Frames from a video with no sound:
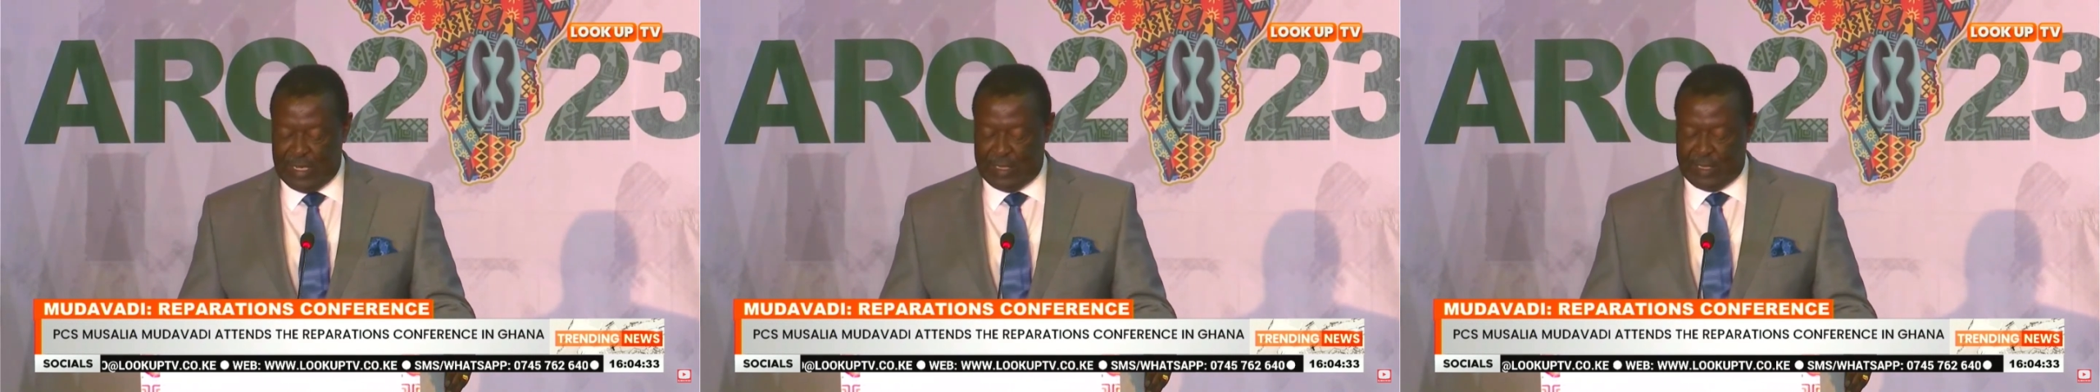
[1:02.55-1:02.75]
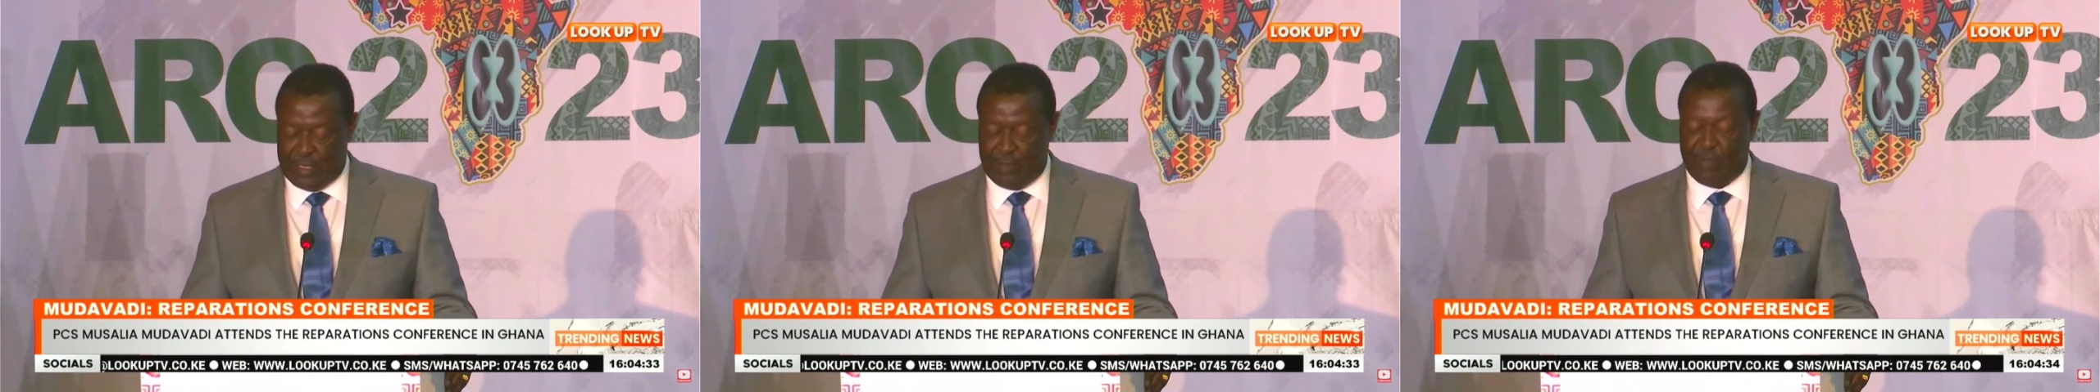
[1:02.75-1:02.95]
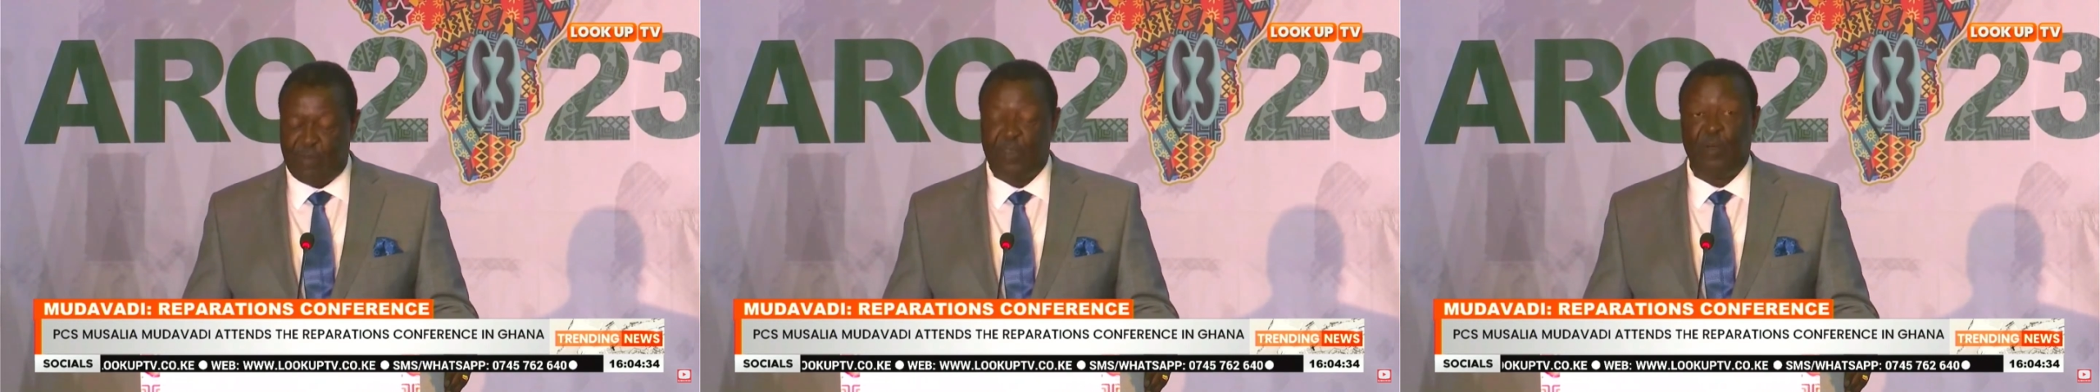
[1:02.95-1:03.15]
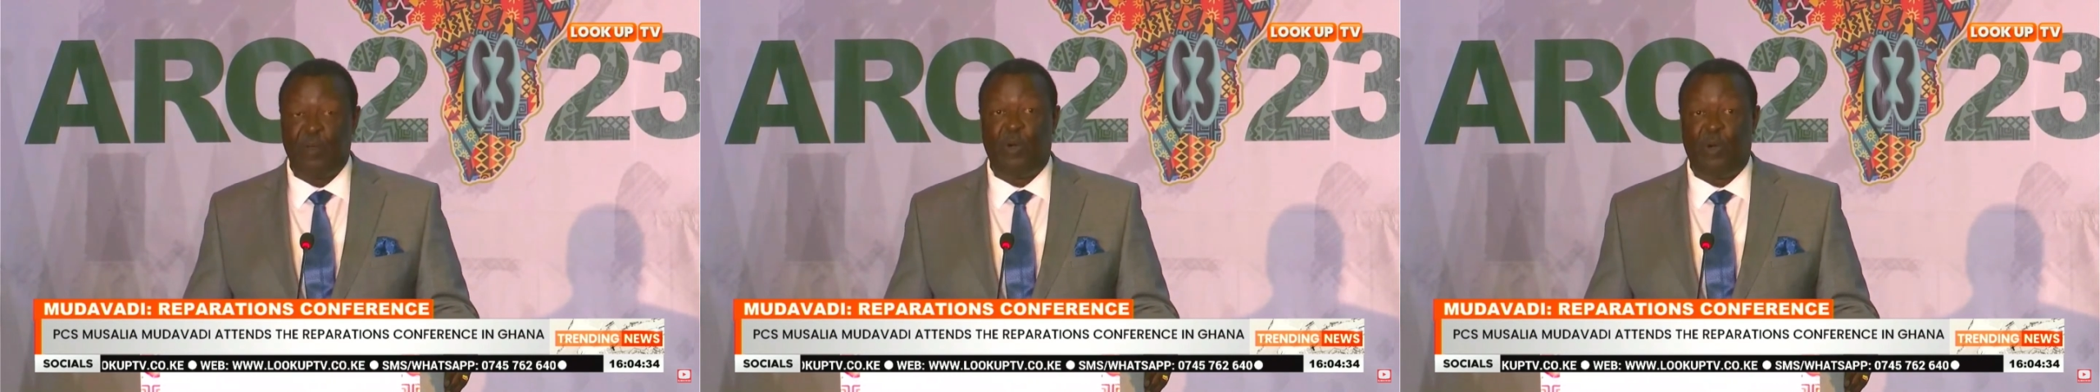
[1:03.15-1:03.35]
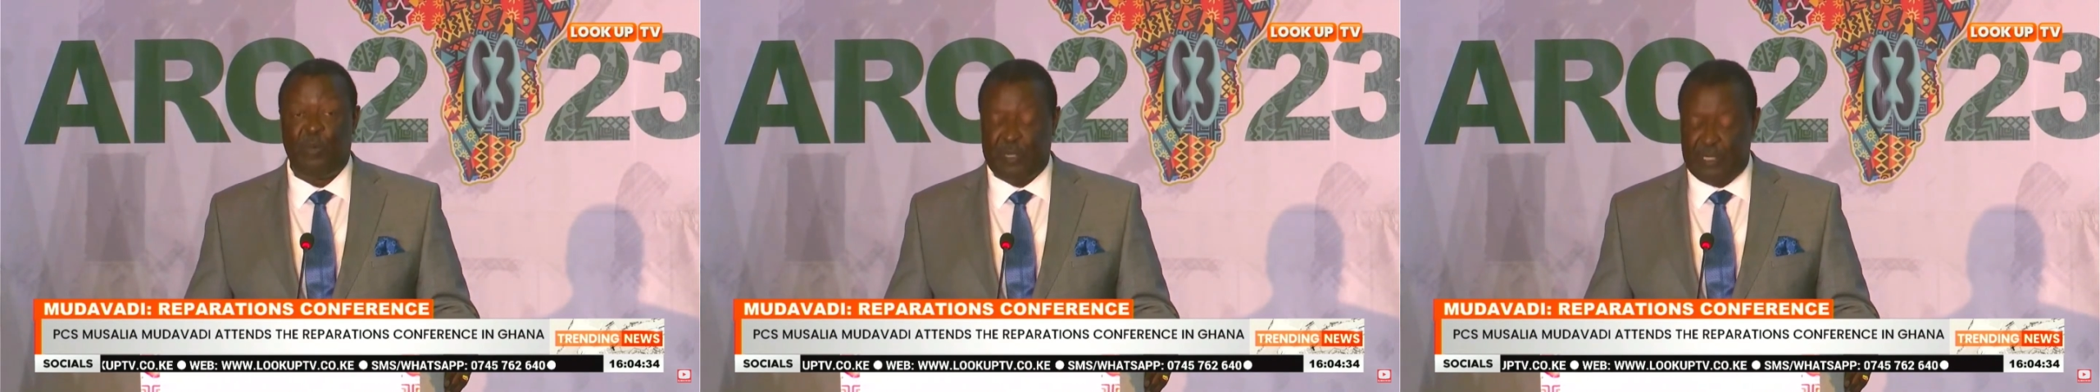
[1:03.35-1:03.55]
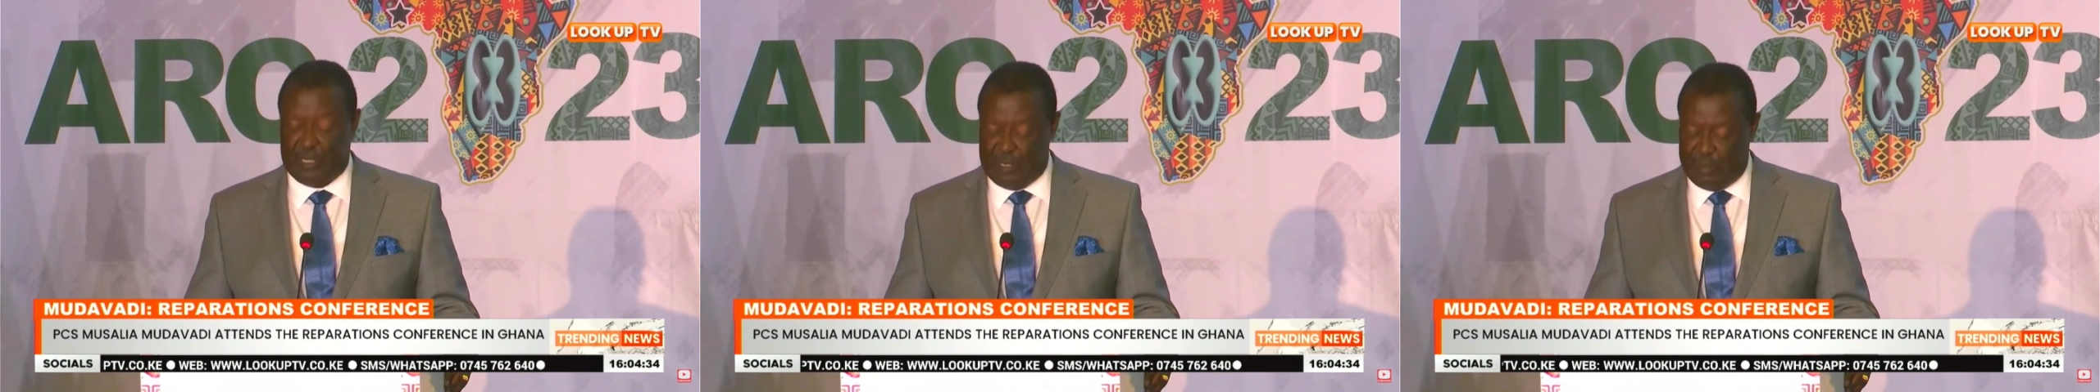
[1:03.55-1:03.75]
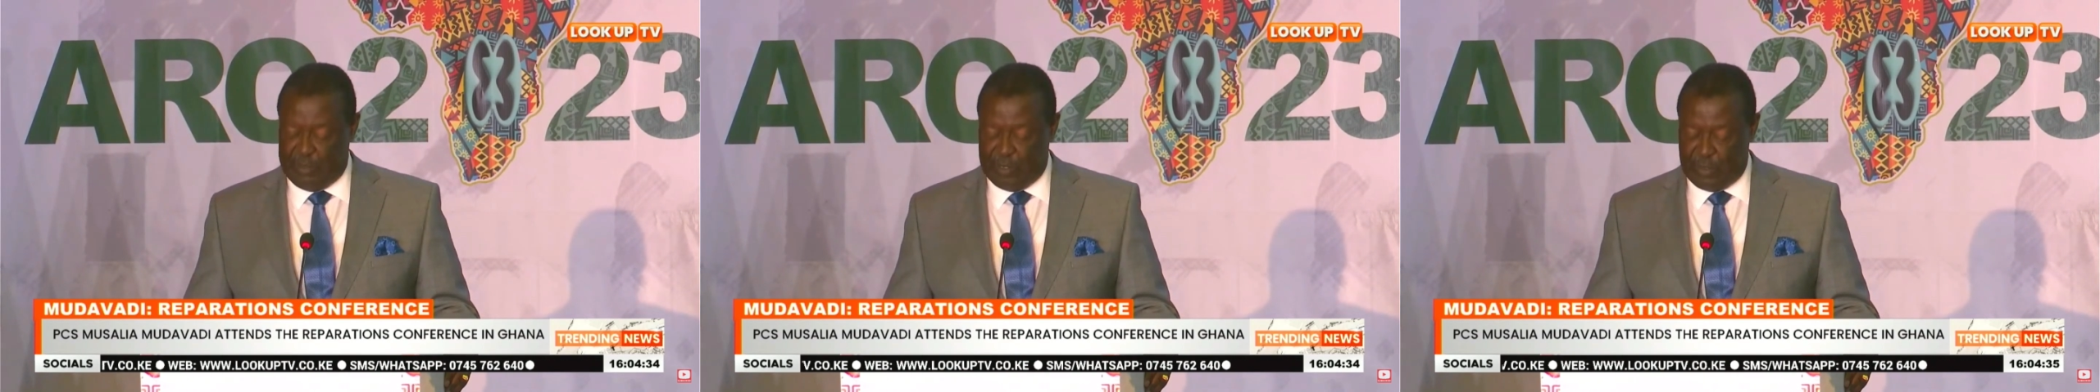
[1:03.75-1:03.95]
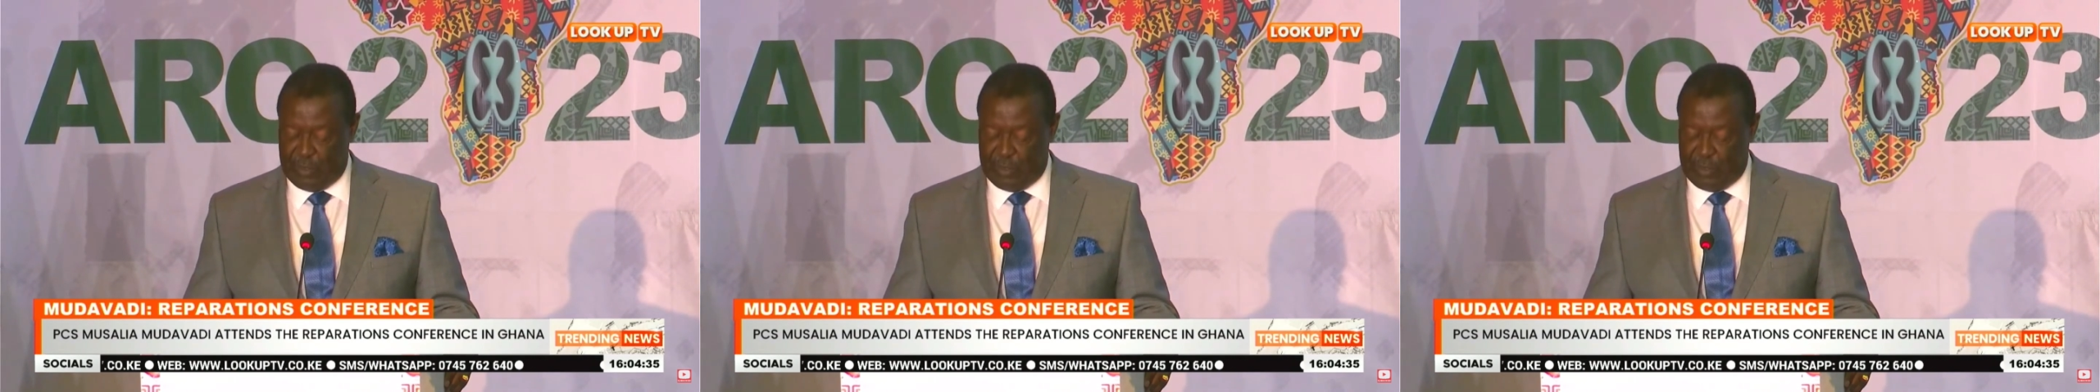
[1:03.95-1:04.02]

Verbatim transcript: for the warm reception